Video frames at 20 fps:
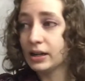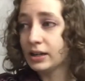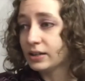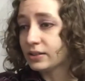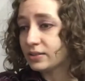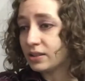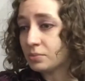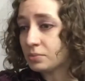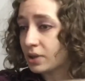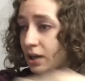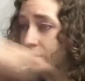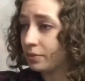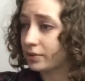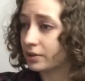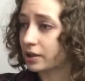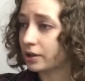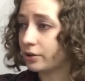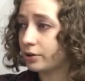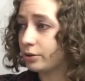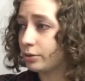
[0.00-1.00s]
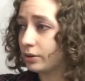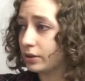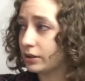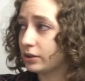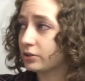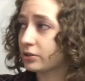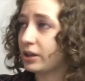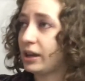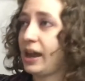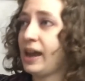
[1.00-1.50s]
Sometimes I go into a
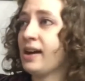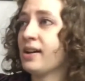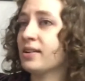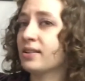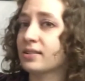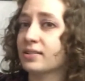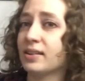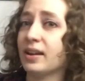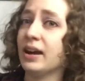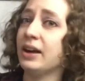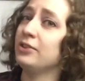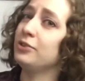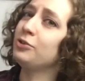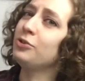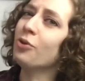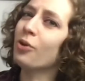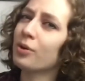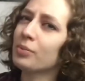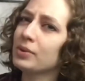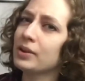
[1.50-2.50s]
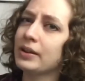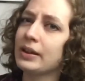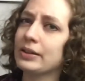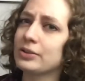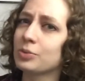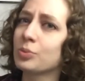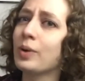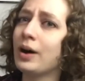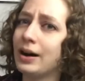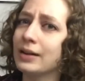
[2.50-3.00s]
little chaotic side. Normally that's
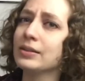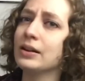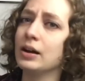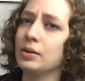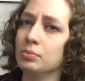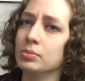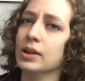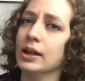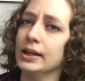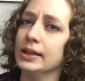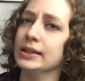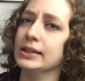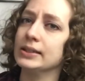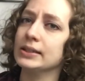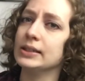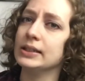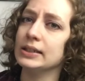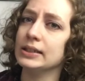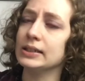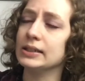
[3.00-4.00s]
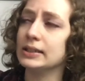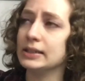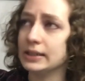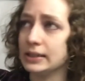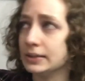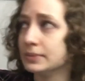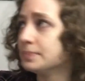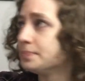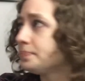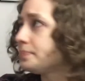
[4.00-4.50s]
while I'm playing
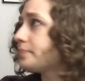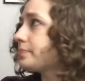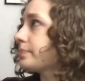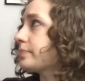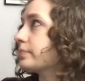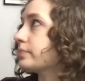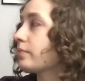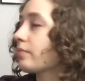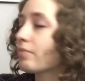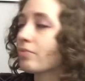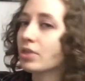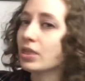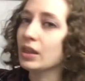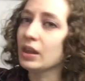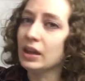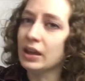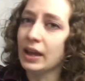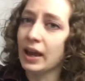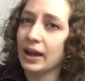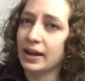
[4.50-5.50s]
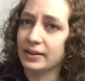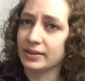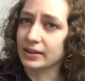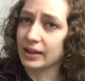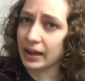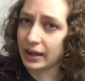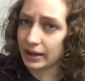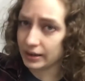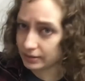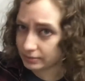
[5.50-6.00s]
D&D and
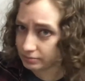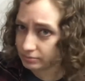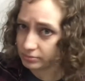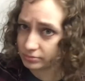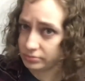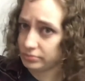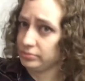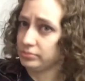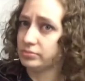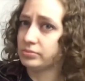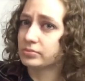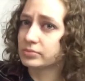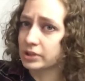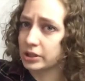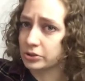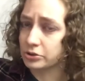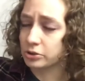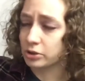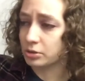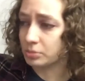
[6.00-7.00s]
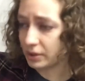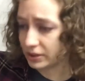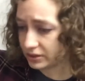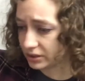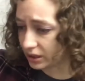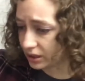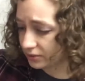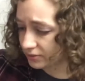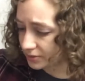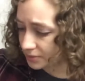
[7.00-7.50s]
can't control
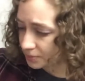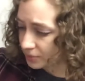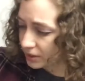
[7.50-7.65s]
myself.